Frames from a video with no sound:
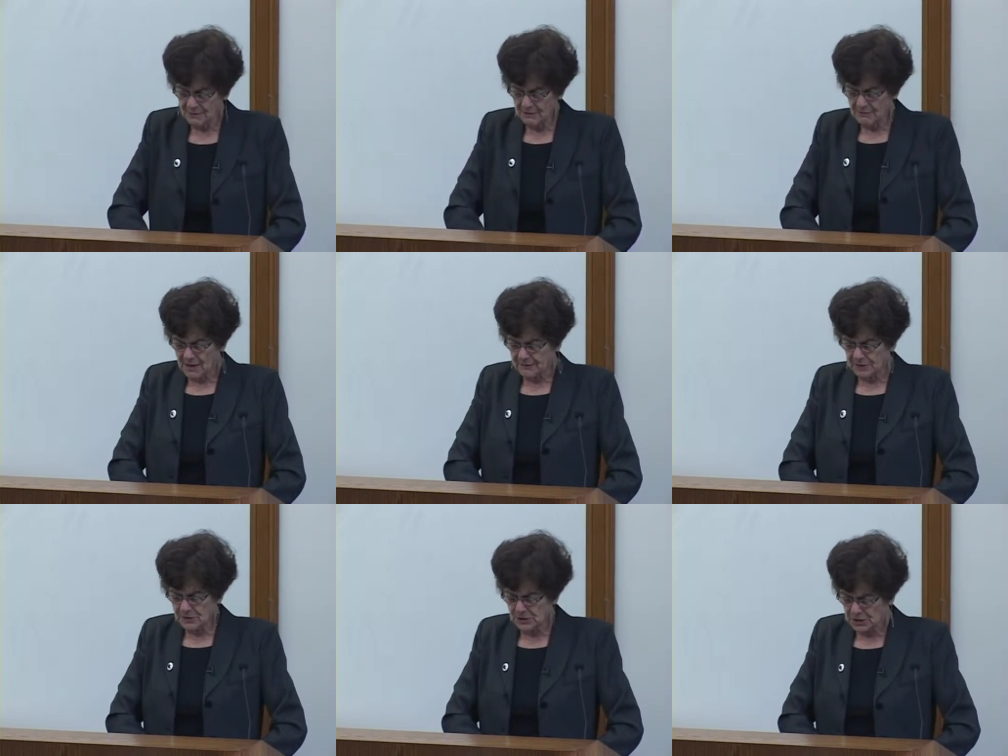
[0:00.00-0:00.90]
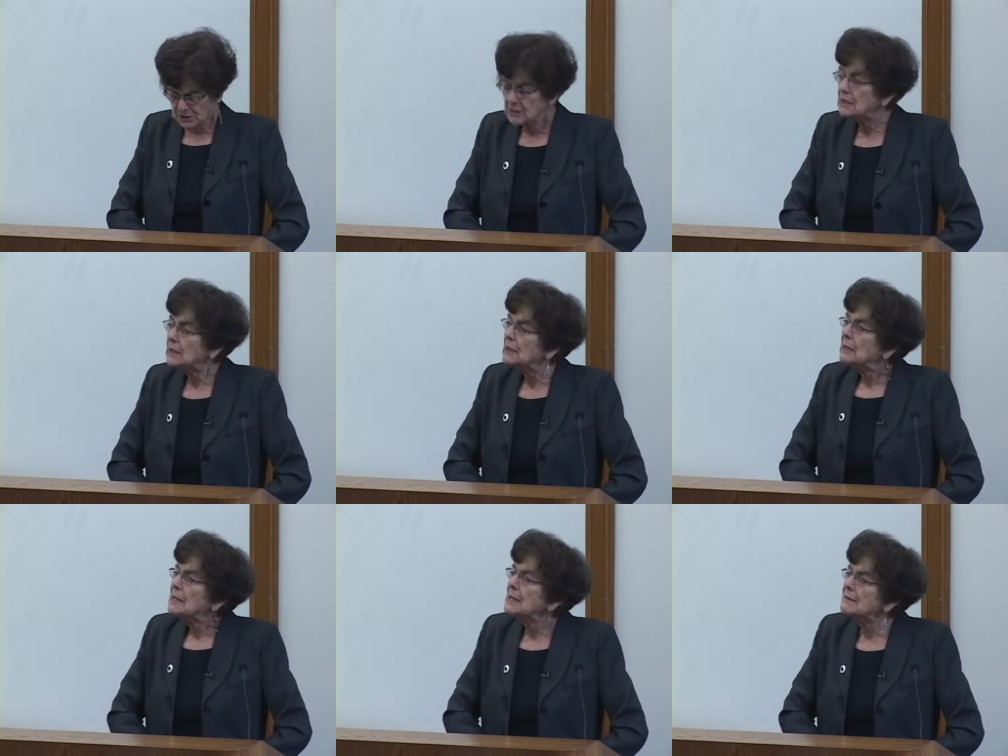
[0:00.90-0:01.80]
the revolution,
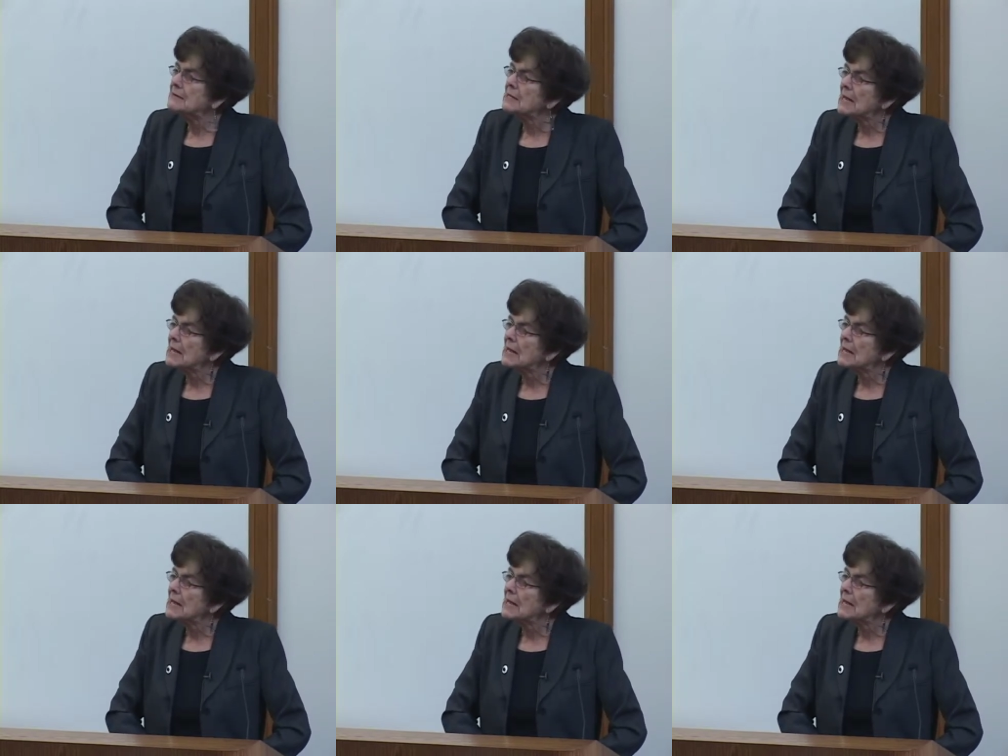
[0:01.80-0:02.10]
in the